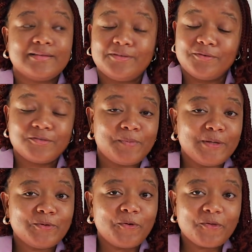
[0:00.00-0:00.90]
you
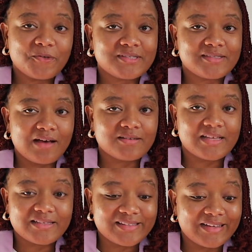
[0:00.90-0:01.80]
spend all those
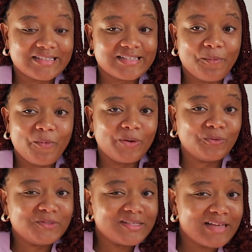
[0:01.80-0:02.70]
thousands and someone
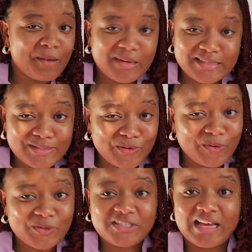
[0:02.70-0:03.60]
will just come and steal
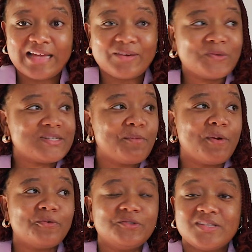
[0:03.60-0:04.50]
your shine, or
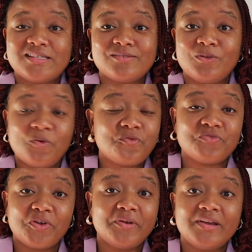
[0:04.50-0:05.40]
someone will just look
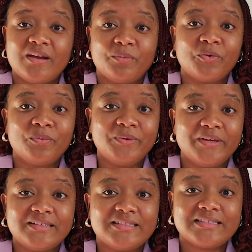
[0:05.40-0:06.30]
very
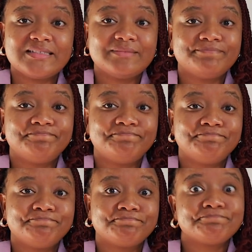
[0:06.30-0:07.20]
inappropriate.
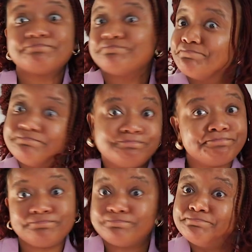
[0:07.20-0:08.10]

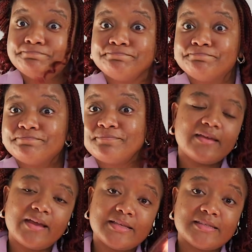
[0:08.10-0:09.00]

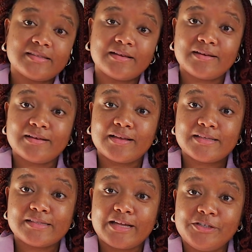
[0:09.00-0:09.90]
Here is a
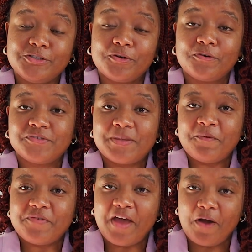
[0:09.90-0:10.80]
slideshow of some
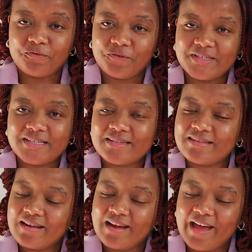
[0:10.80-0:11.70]
of the outfits
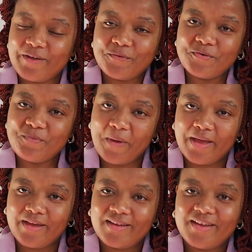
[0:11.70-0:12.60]
that I would
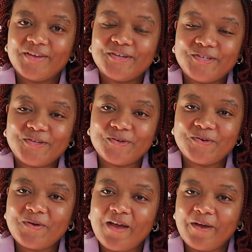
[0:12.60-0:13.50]
wear
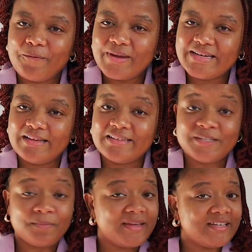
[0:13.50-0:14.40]
to a wedding,
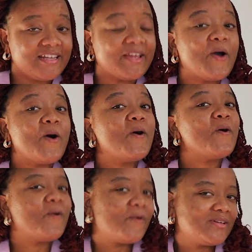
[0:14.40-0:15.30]
depending
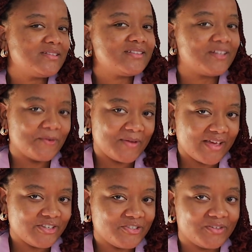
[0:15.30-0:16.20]
on the
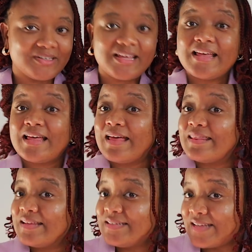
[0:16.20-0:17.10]
location,
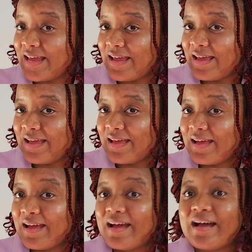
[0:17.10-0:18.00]
the day,
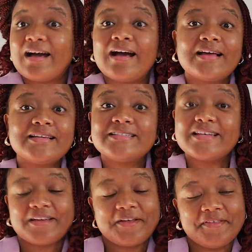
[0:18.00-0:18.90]

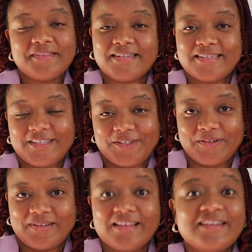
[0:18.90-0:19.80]
and the
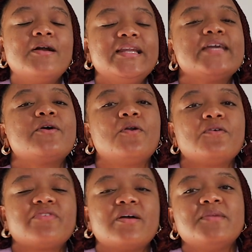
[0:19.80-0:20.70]
season. I'll link all
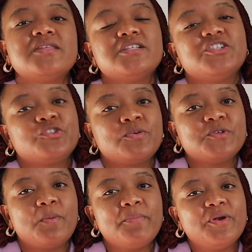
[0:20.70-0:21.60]
of them in the
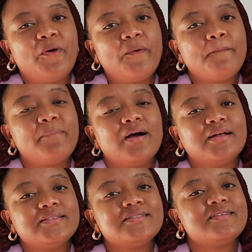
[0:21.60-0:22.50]
description below,
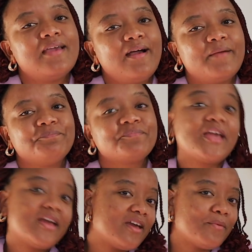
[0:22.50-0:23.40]
but yeah,
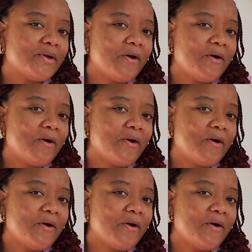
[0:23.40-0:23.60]
here we